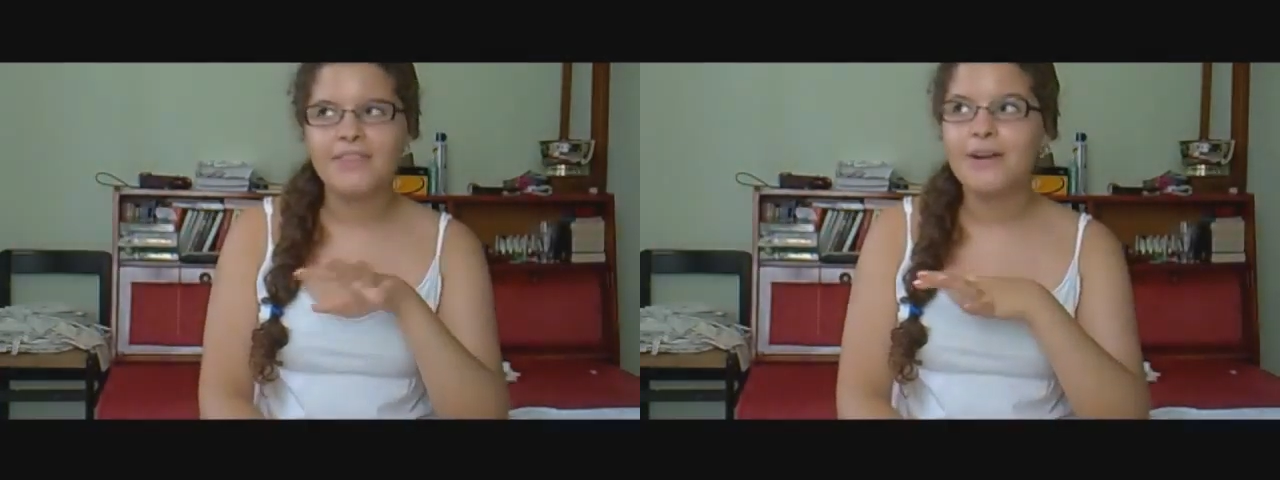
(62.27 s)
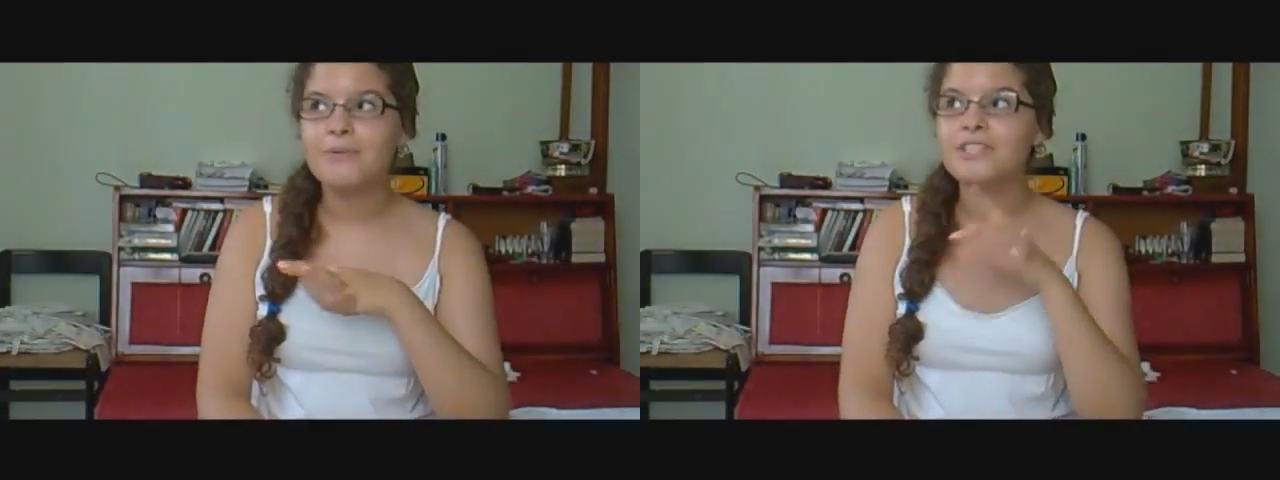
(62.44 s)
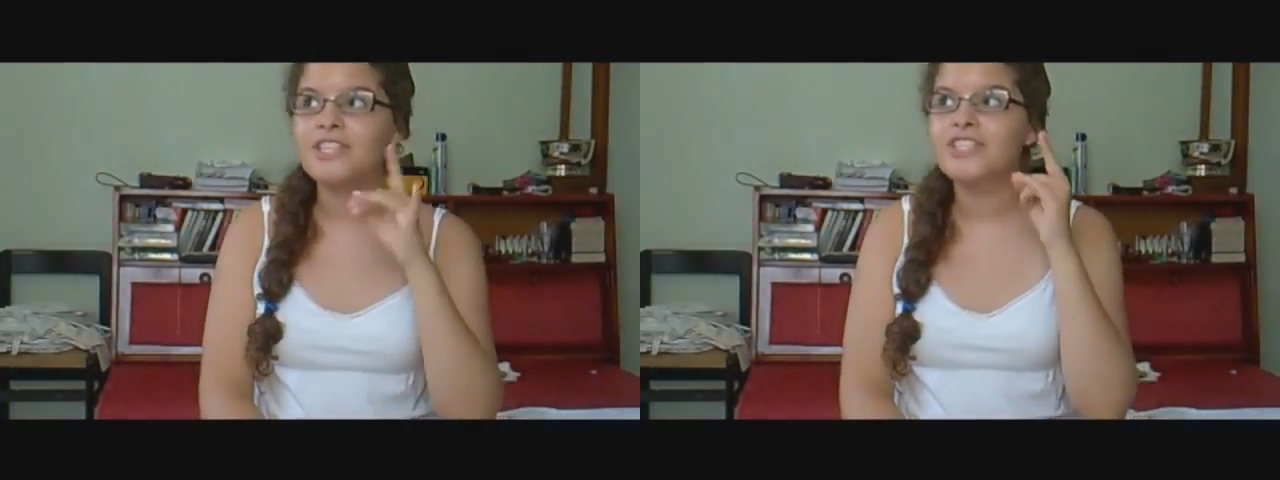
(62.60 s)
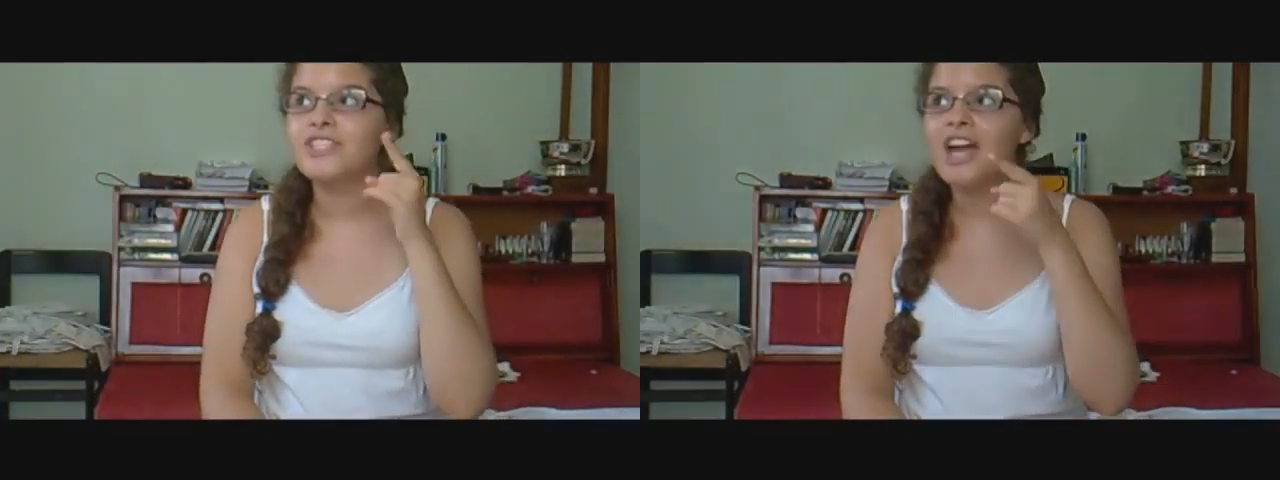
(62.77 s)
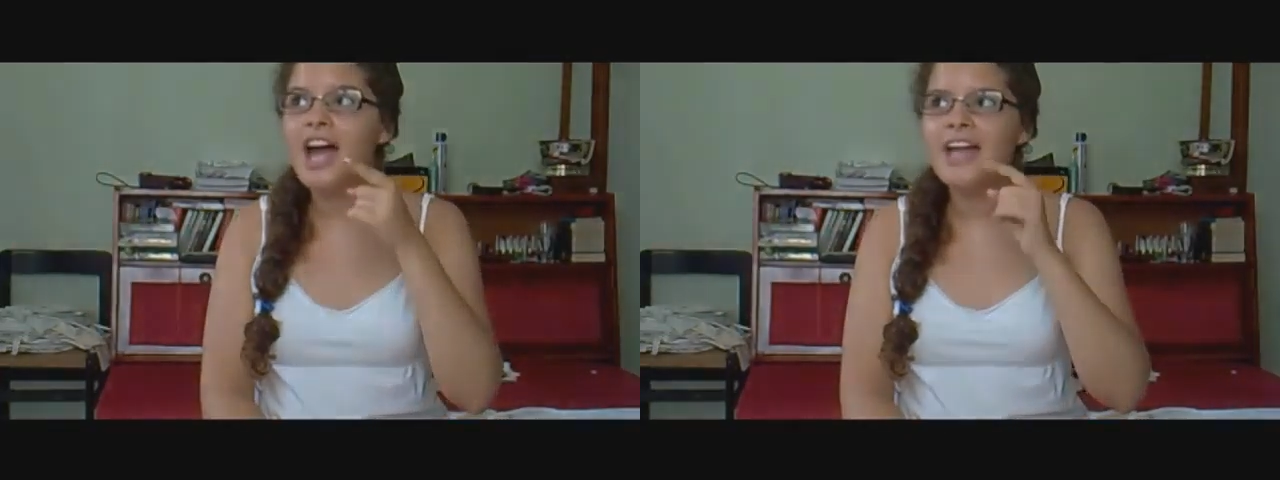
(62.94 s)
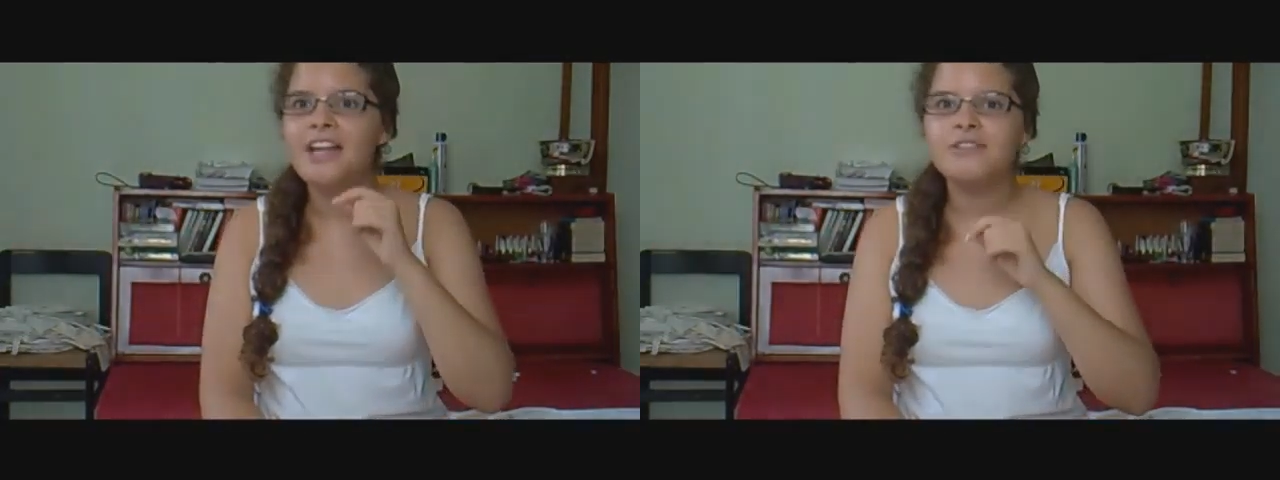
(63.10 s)
and there was a
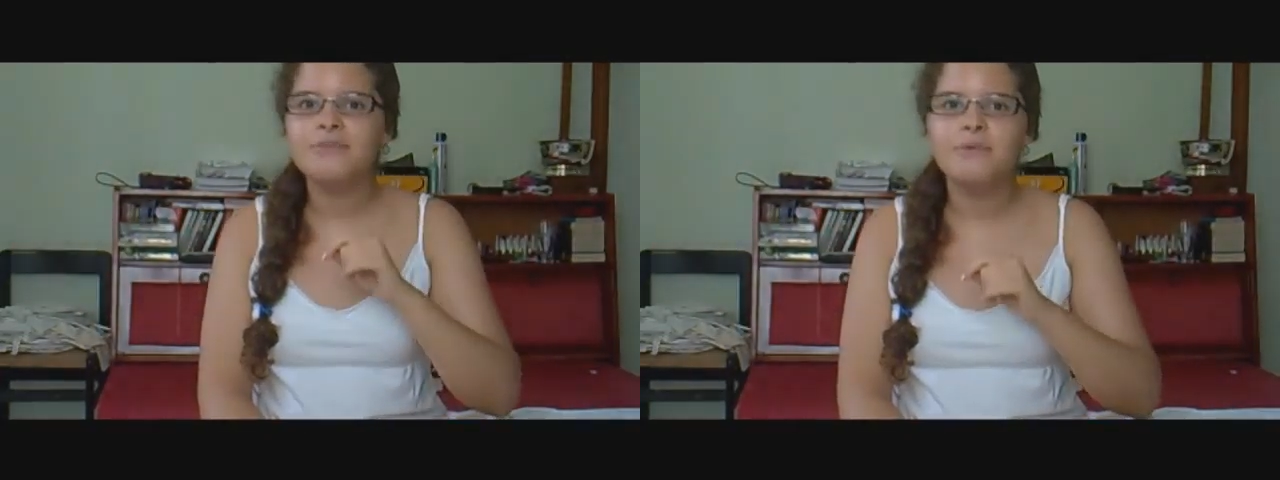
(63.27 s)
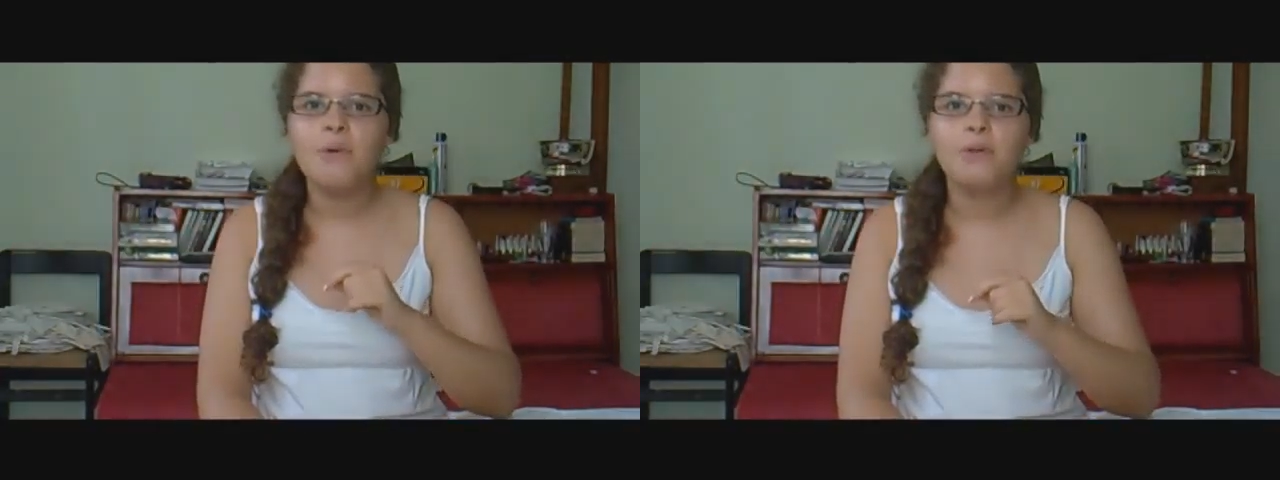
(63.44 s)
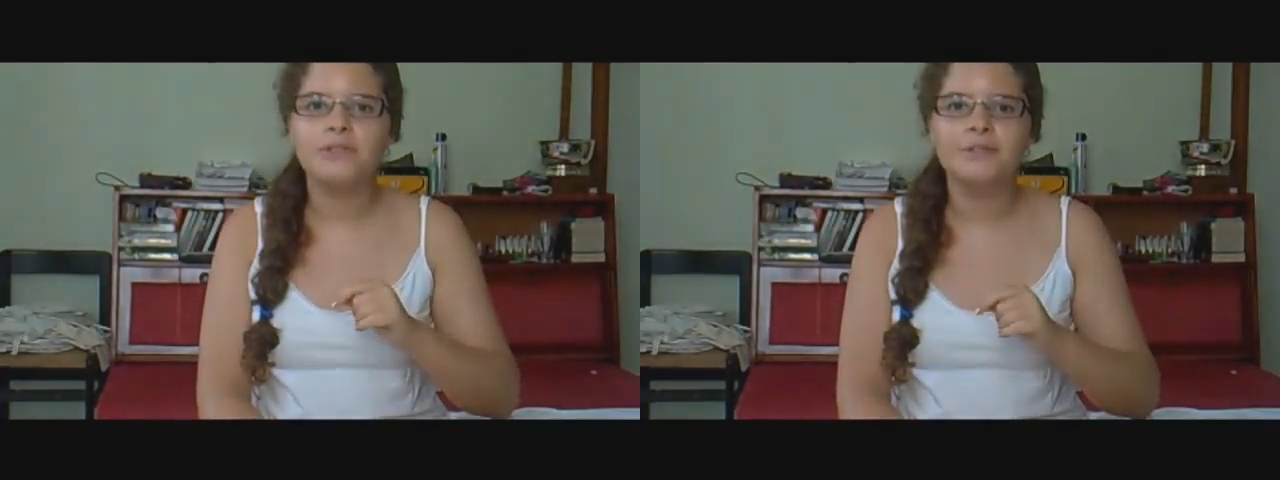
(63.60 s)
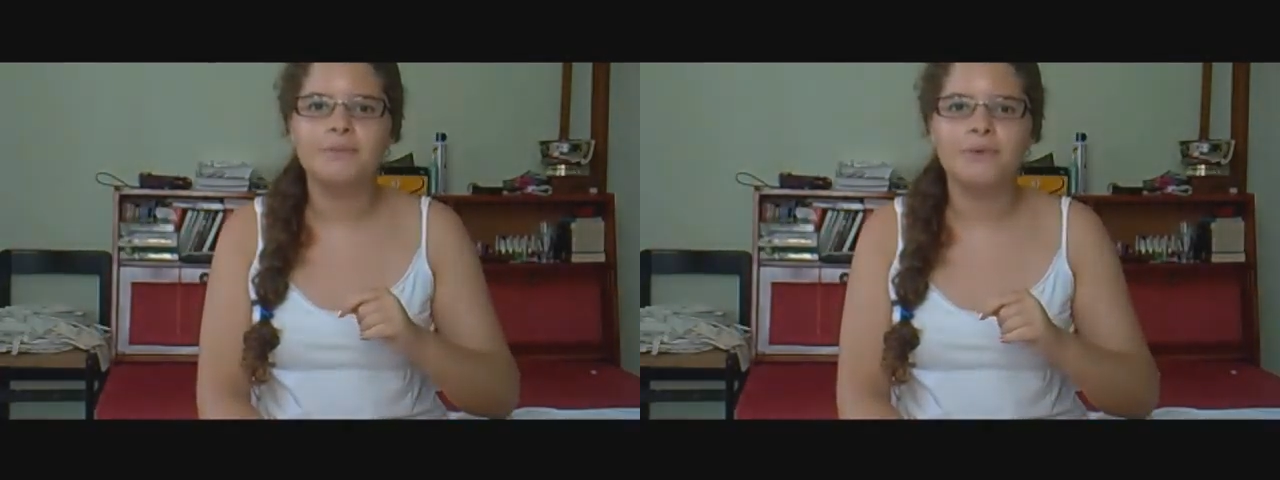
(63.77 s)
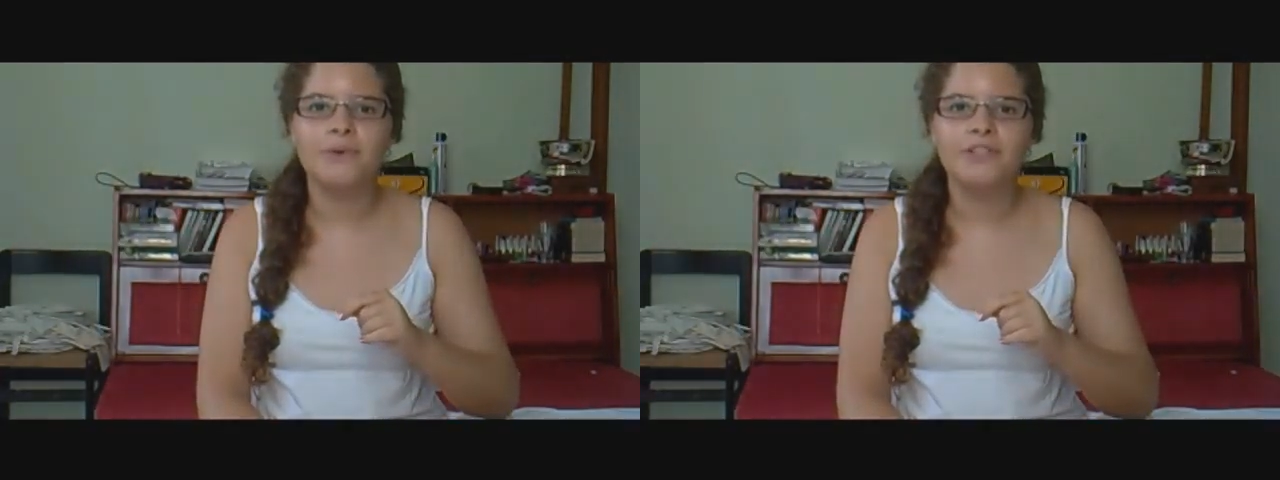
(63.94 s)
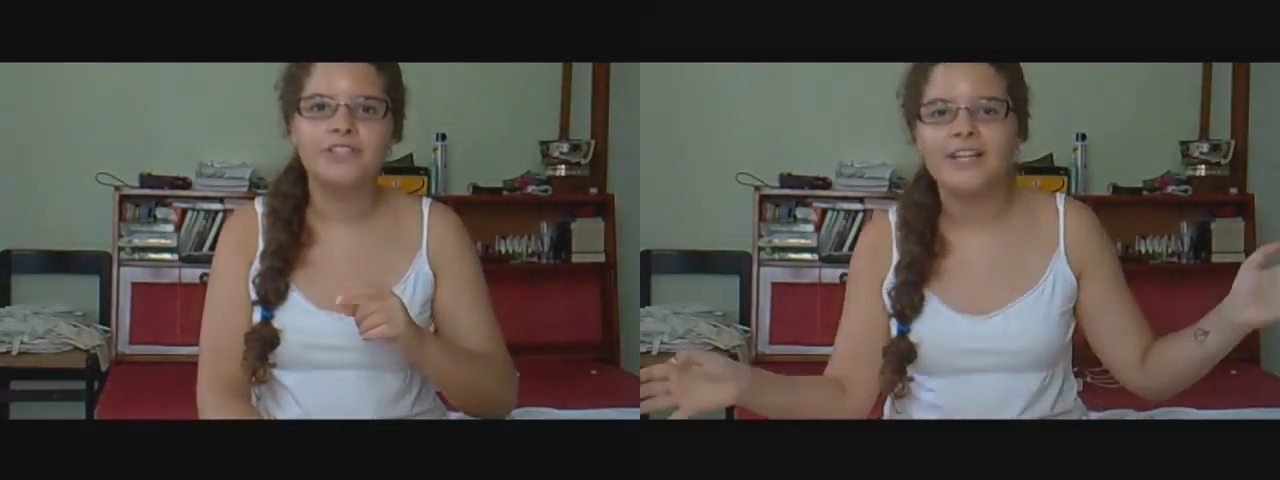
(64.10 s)
giant
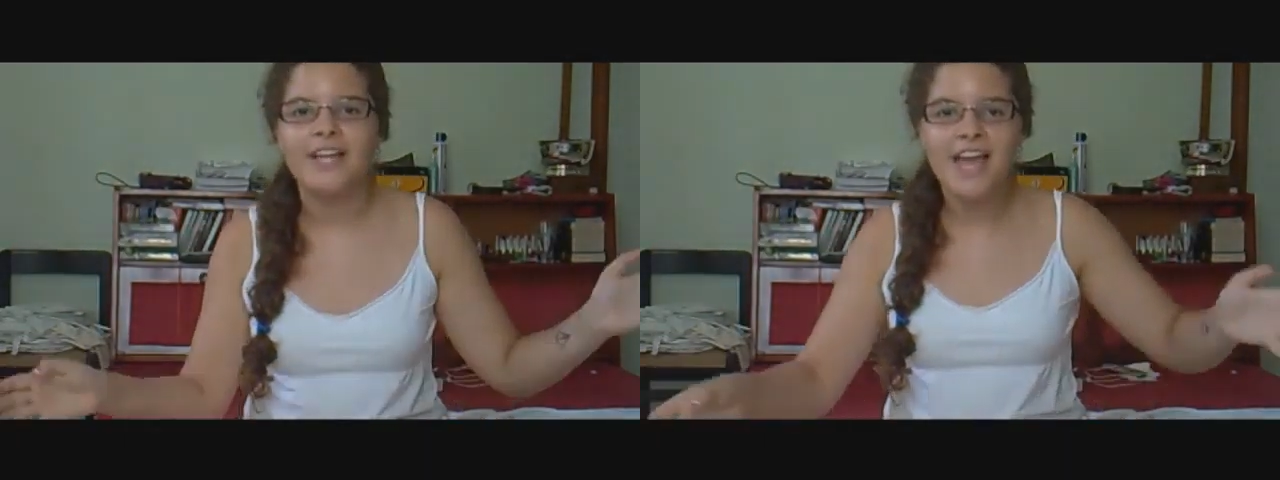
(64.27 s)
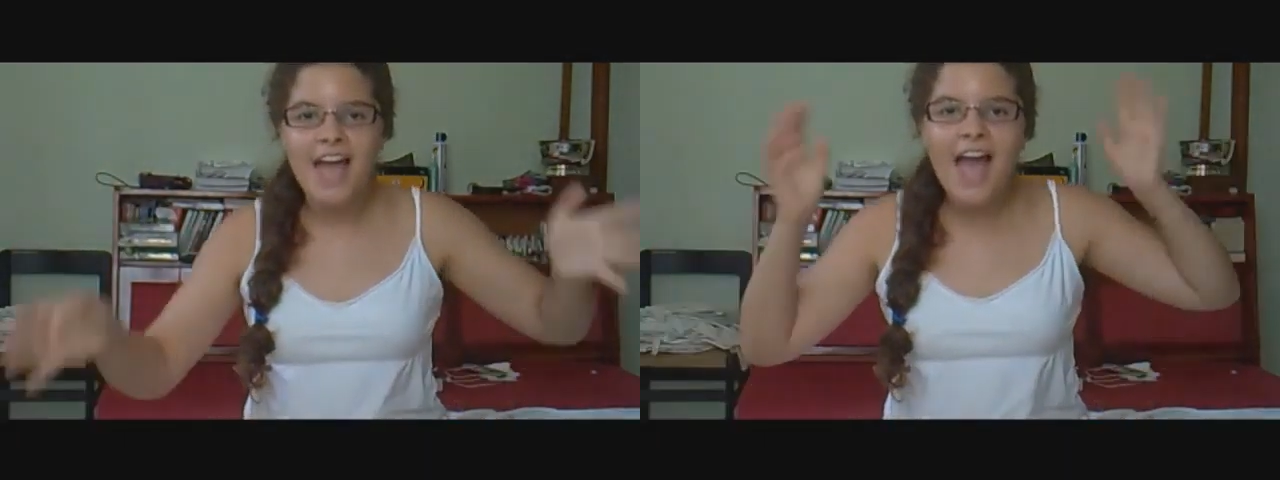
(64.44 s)
Voldemort,